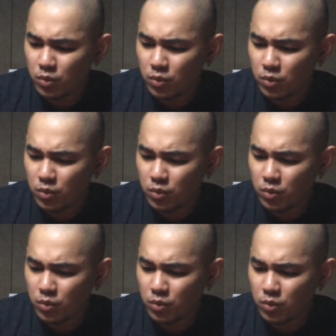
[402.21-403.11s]
the
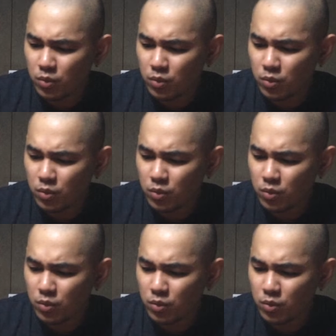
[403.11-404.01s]
tester,
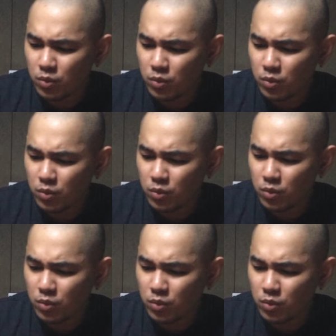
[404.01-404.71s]
is that it doesn't seem